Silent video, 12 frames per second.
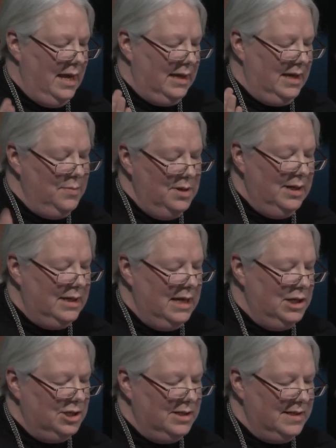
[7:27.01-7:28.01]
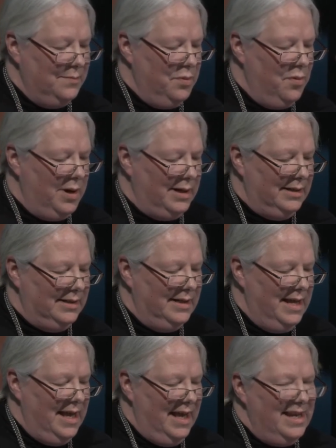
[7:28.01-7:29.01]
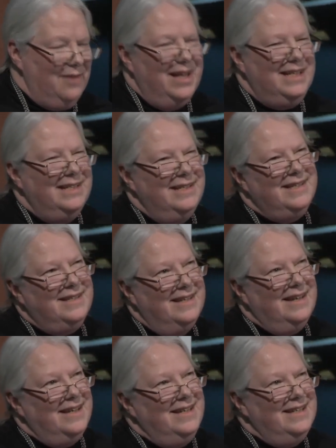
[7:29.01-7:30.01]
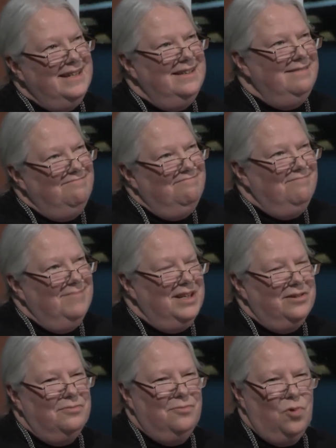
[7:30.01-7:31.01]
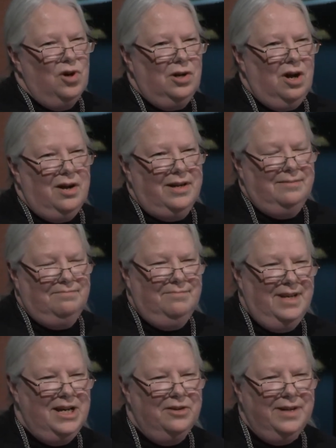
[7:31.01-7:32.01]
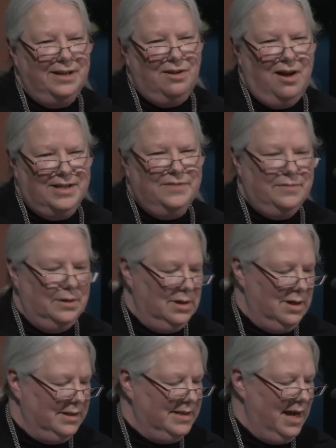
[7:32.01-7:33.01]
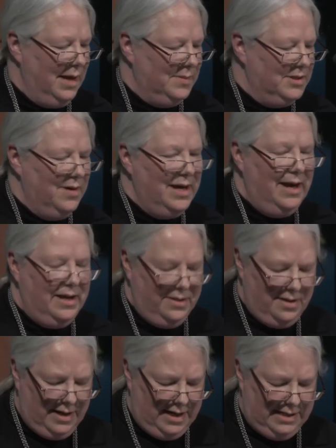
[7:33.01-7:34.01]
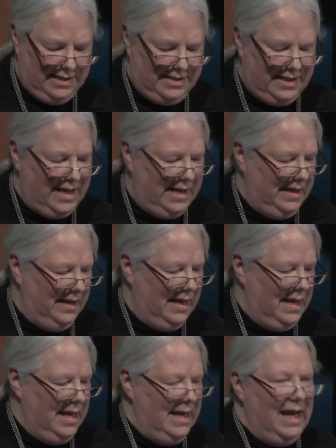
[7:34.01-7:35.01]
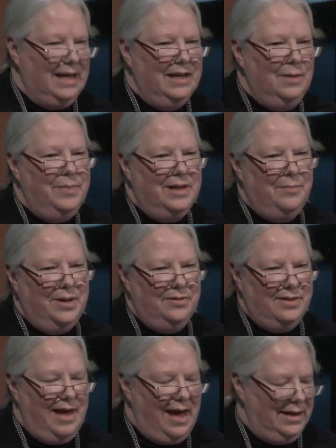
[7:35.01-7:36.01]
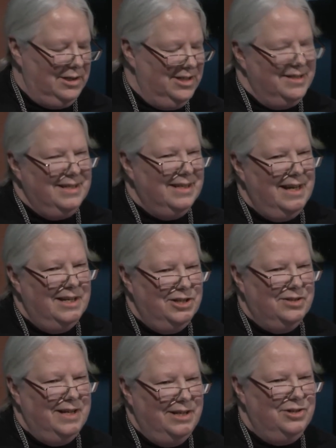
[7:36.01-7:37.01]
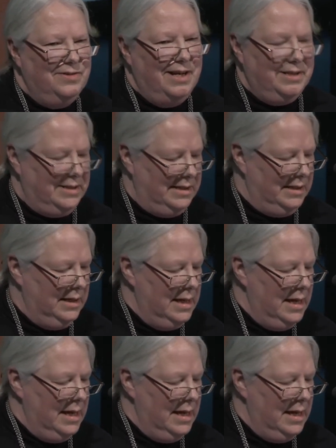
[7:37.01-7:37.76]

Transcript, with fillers: communication is important. Now I did, I did you know, work on hearing loss for a long time, so I, I thought I'd say a little bit about that, just in case you're interested.